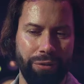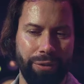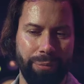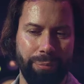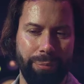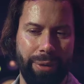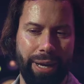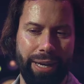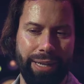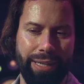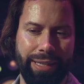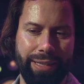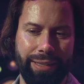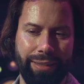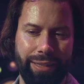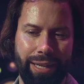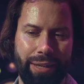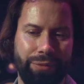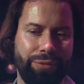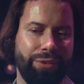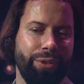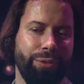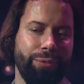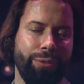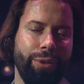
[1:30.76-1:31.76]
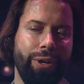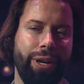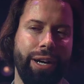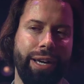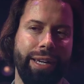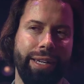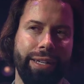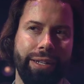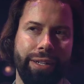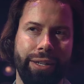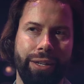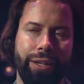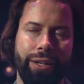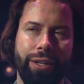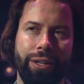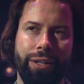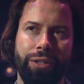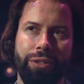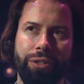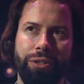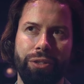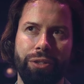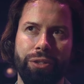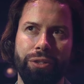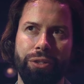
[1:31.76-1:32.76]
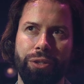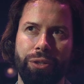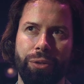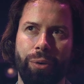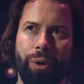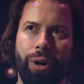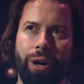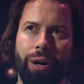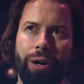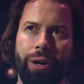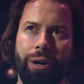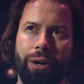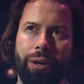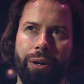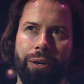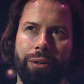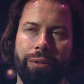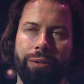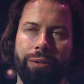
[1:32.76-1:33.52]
than panning left to right, you are